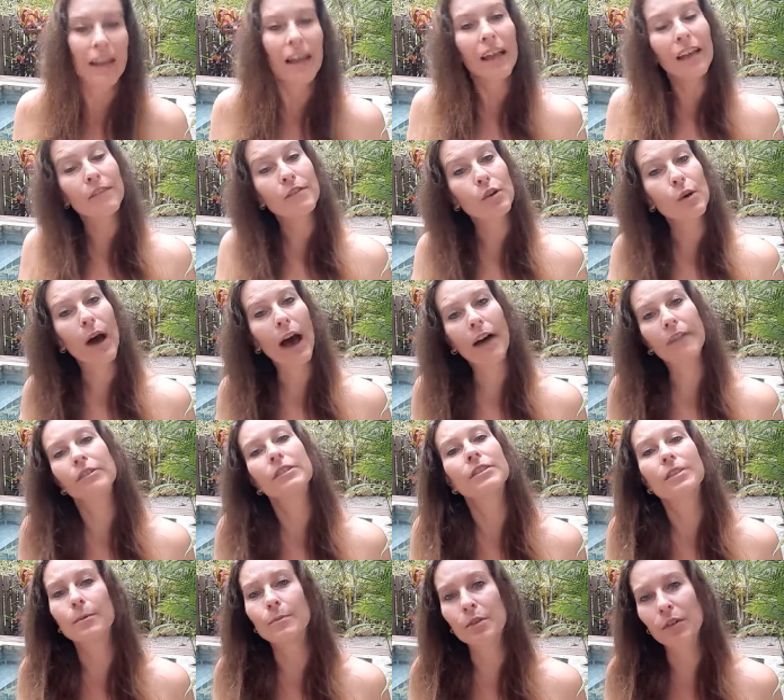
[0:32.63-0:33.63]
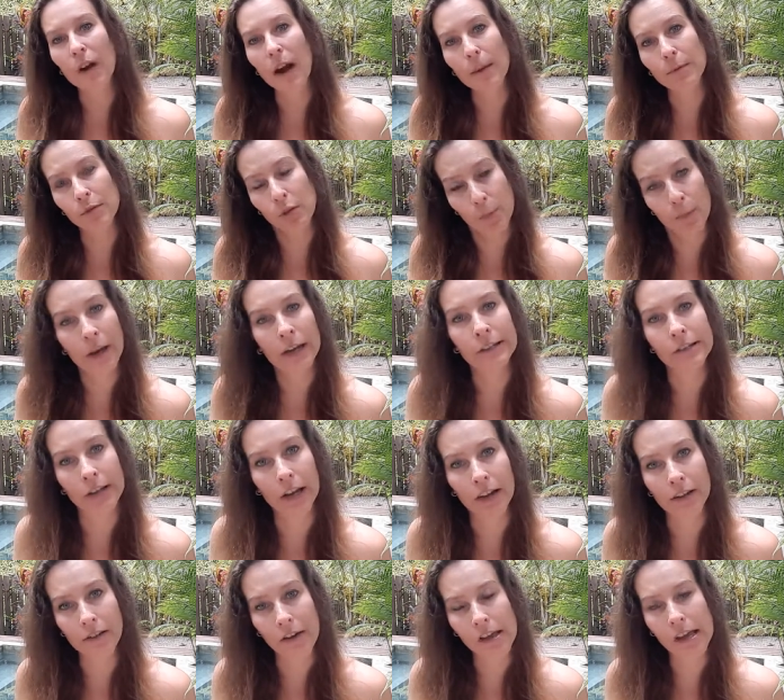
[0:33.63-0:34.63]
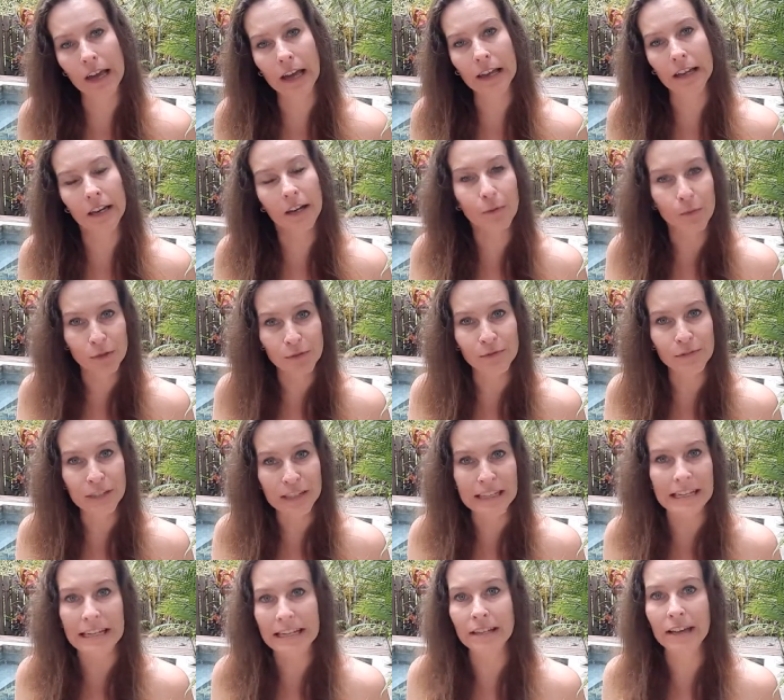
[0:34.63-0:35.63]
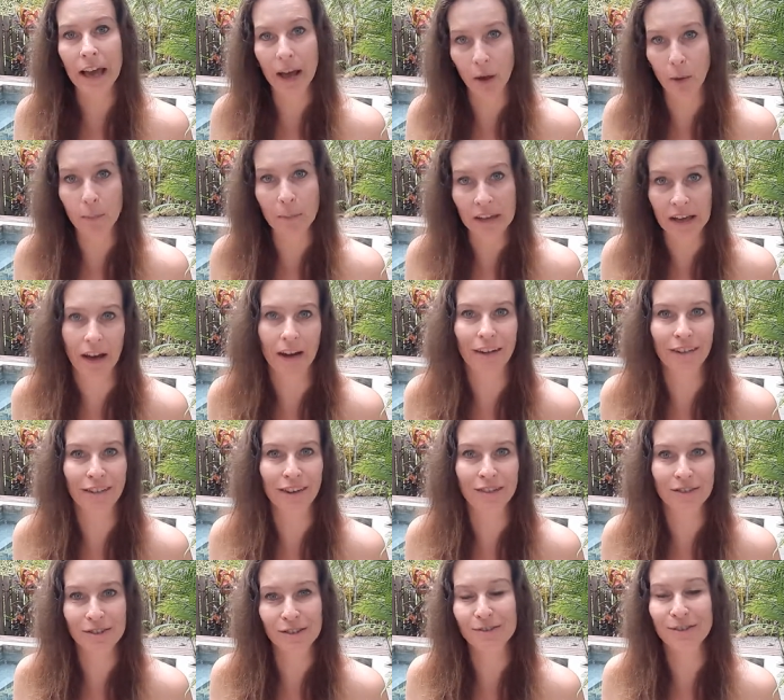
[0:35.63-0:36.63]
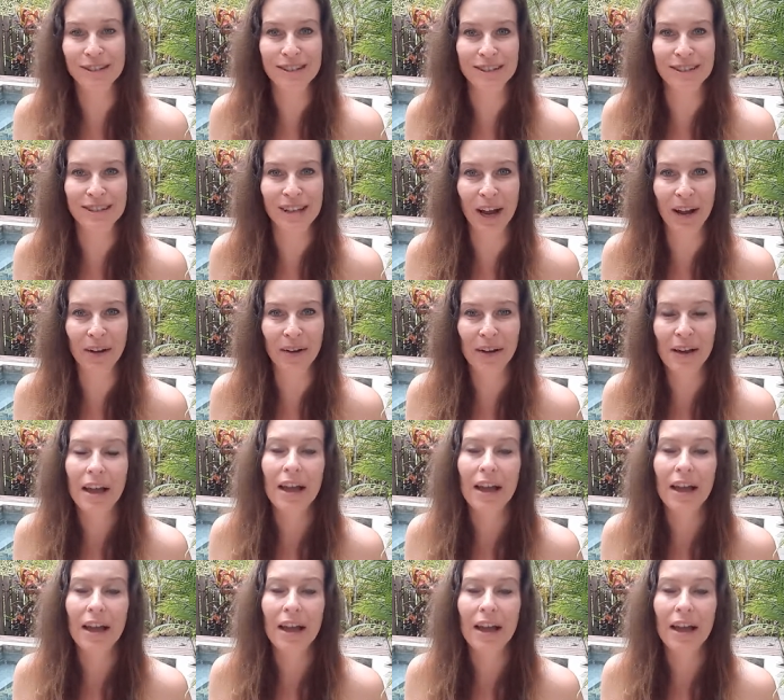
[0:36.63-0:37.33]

If you haven't subscribed to my channel yet, it would really help me out if you did so.